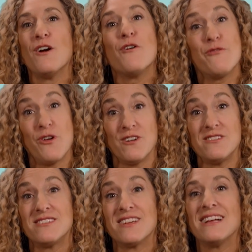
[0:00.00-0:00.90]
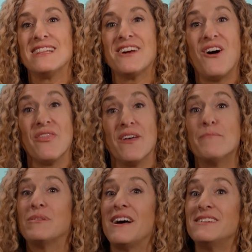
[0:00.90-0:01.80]
First, click on the
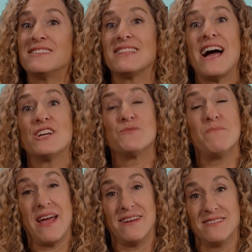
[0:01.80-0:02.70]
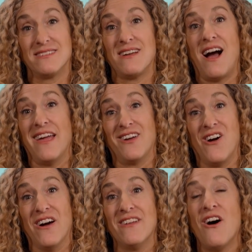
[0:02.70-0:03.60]
+/-
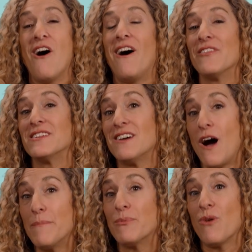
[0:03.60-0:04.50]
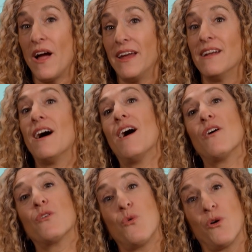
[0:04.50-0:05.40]
icon on the top right
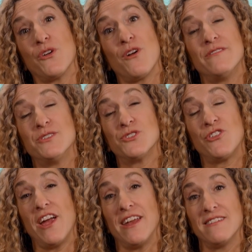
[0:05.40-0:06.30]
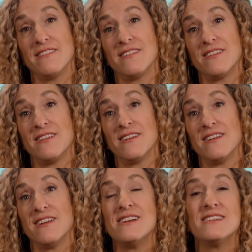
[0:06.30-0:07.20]
corner of your screen.
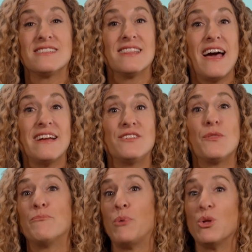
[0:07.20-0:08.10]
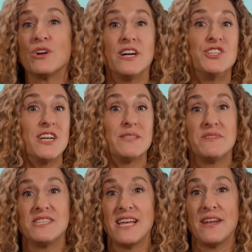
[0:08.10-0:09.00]
Select the bulk
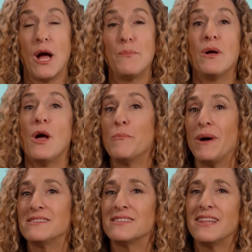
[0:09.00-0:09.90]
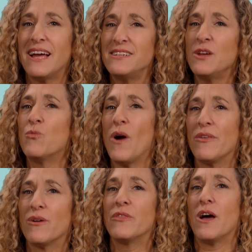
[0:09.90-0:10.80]
adjustment setup by selecting
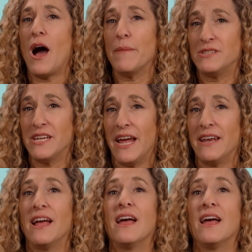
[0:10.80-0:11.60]
whether the update